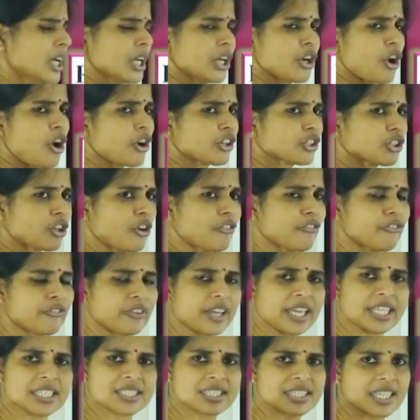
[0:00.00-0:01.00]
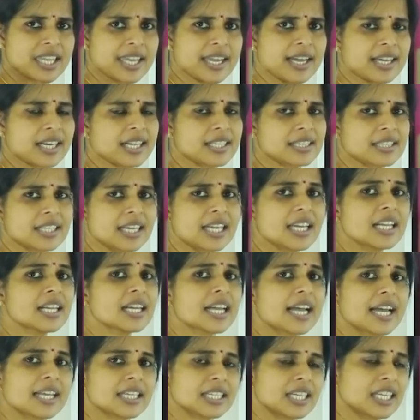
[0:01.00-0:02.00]
lot of veins here and there,
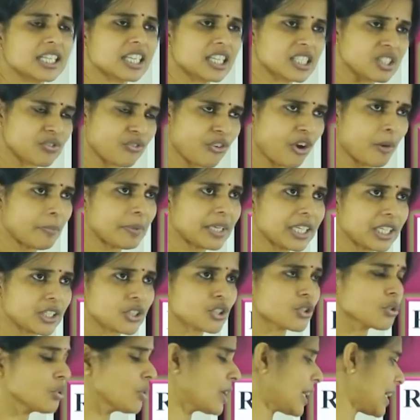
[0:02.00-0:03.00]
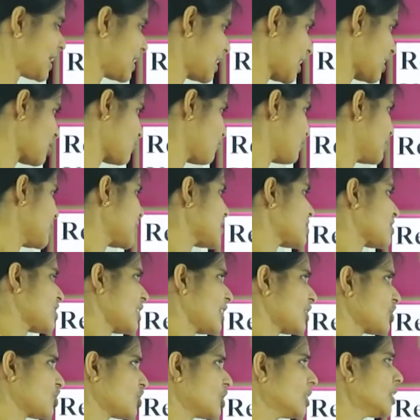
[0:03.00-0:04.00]
and it is forming into a network
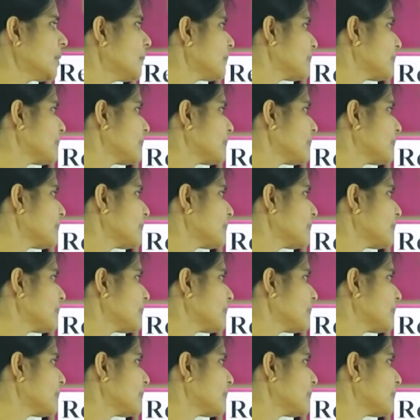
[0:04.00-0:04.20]
structure.